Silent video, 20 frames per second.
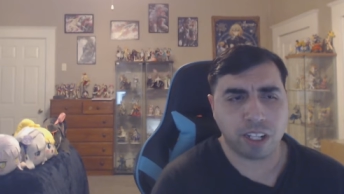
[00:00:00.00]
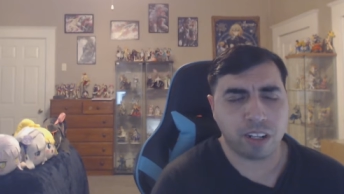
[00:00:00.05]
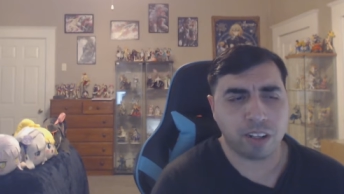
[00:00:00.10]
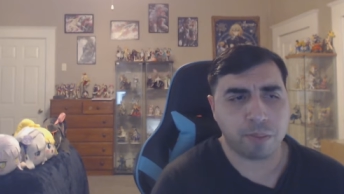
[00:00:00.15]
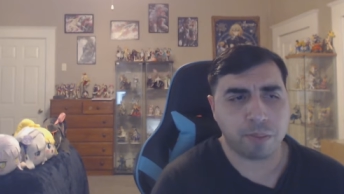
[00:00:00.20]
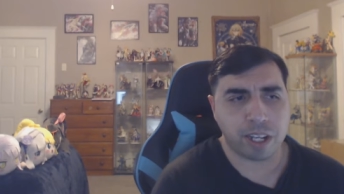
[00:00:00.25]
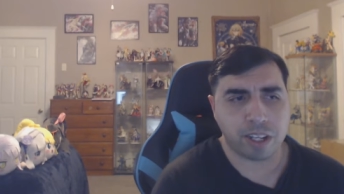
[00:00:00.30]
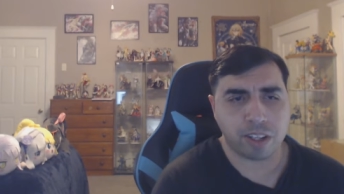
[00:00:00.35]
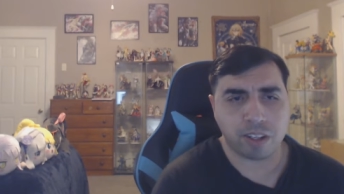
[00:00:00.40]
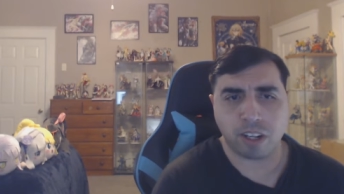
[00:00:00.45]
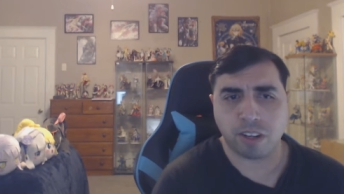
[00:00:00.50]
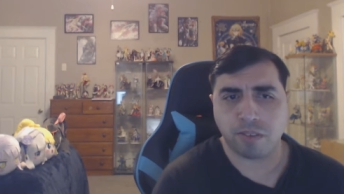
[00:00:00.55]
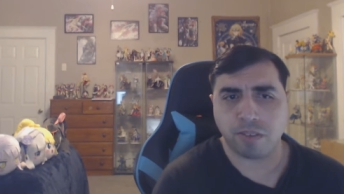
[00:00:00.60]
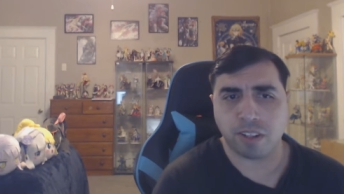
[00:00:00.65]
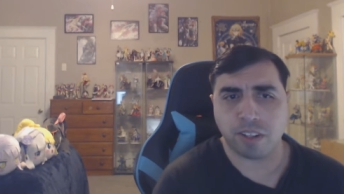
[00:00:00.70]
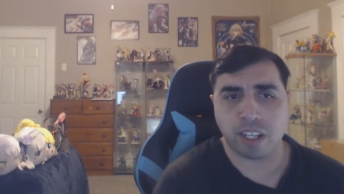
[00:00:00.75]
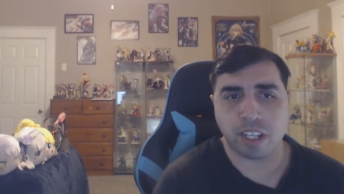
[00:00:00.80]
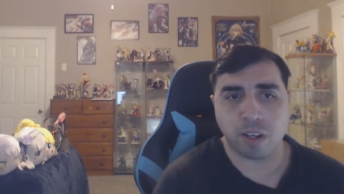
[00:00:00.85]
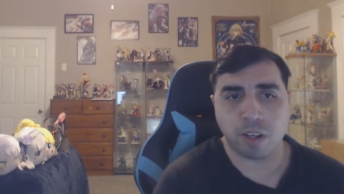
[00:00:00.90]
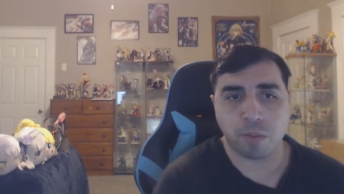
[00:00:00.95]
based off of
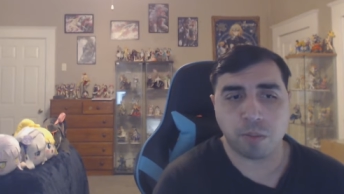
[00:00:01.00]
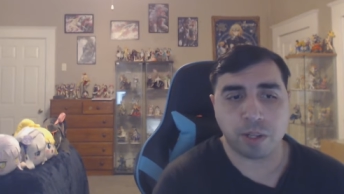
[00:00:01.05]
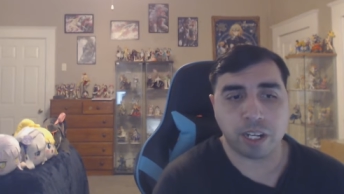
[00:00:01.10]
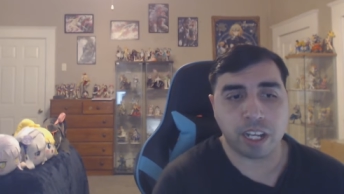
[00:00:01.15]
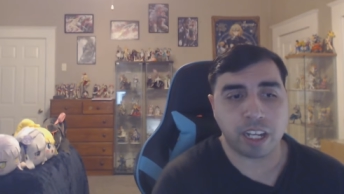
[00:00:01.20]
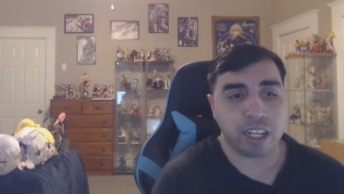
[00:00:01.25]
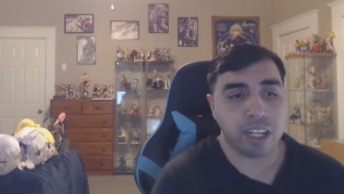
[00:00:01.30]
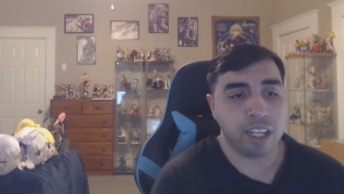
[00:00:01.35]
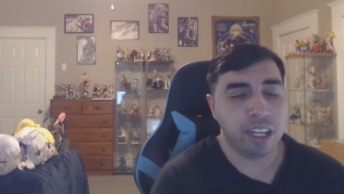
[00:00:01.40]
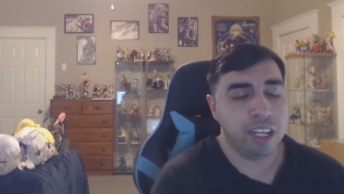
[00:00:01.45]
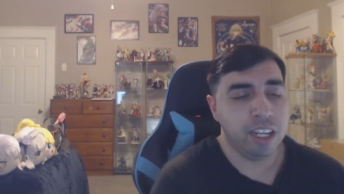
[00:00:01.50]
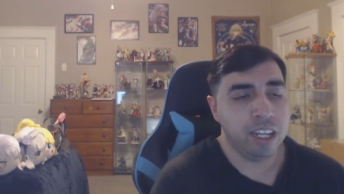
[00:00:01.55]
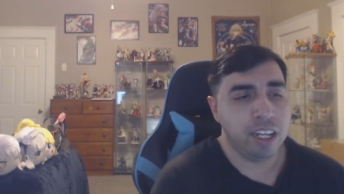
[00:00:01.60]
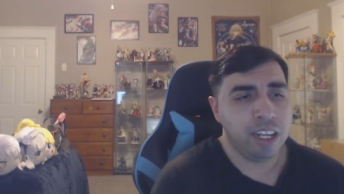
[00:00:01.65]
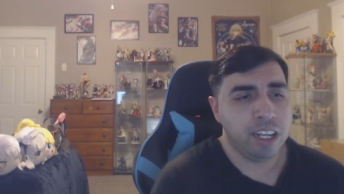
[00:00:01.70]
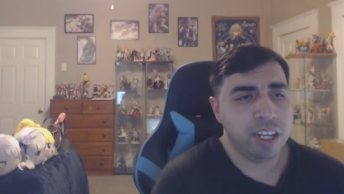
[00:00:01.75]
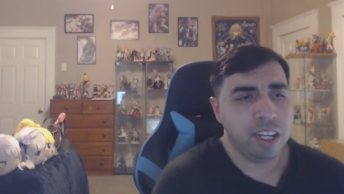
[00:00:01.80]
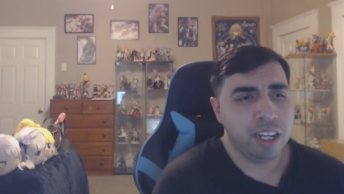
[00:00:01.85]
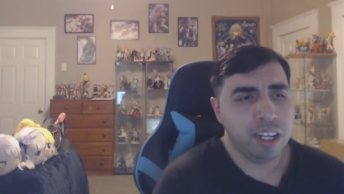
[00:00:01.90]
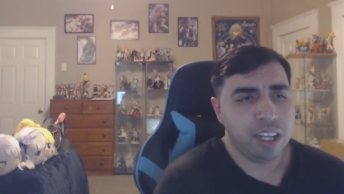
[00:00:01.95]
the opening.
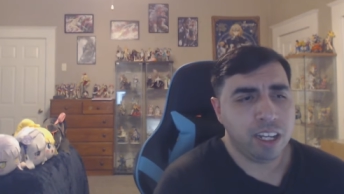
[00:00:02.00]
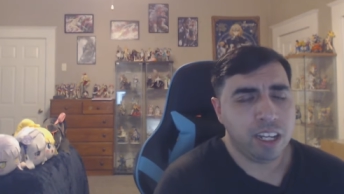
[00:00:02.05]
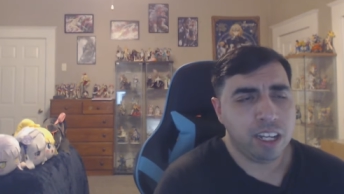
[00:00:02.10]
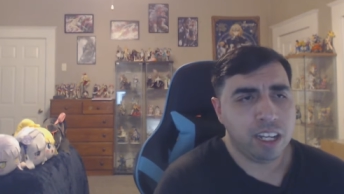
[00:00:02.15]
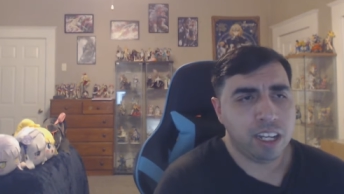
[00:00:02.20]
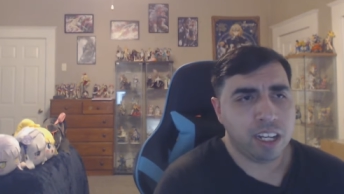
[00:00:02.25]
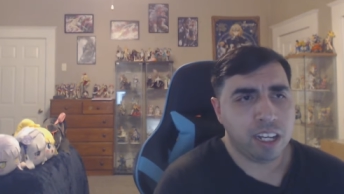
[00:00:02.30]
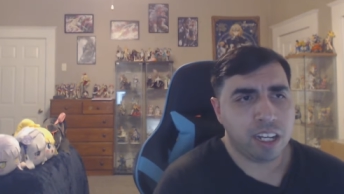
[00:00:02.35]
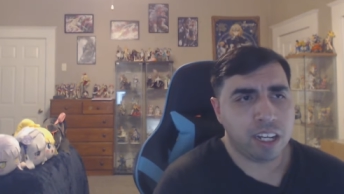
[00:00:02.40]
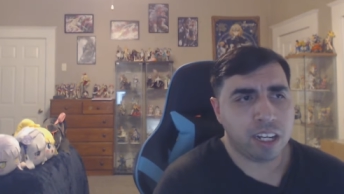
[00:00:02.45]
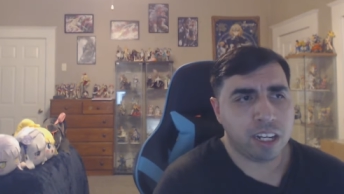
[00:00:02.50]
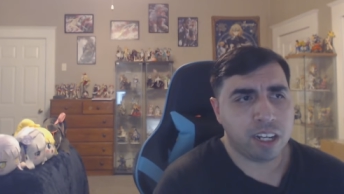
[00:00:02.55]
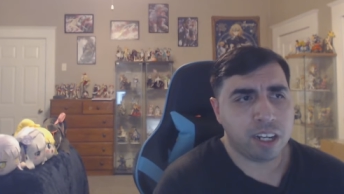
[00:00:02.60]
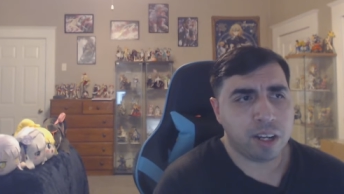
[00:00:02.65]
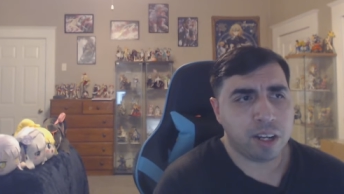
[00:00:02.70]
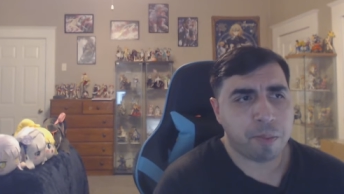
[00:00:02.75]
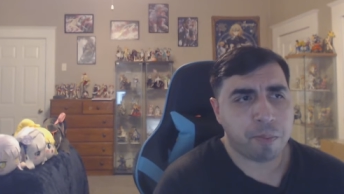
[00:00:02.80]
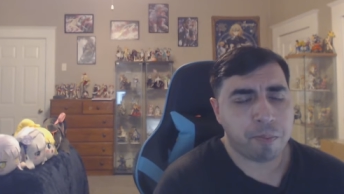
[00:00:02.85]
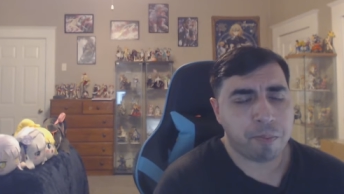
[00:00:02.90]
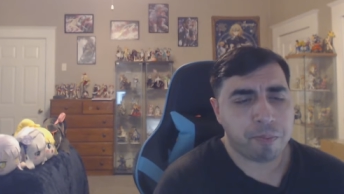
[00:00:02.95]

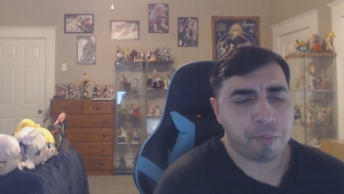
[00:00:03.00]
Um,